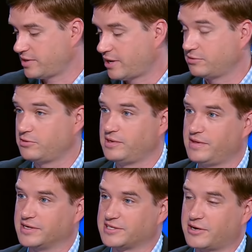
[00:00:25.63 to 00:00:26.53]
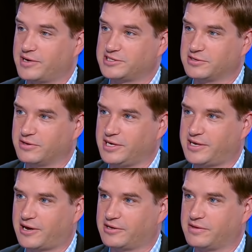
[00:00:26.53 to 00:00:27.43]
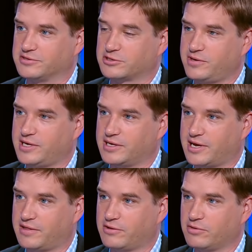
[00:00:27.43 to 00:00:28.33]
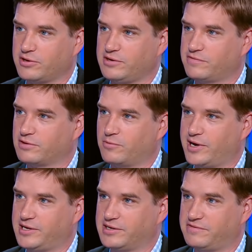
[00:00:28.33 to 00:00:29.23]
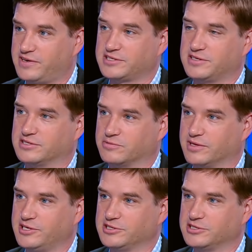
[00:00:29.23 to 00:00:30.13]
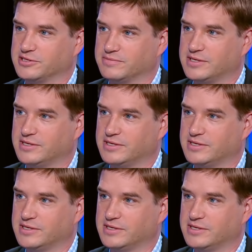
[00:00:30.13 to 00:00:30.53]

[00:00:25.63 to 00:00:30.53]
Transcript: they're now doing this, how much they're looking down at their screen, and they're looking for a way to fix this relationship.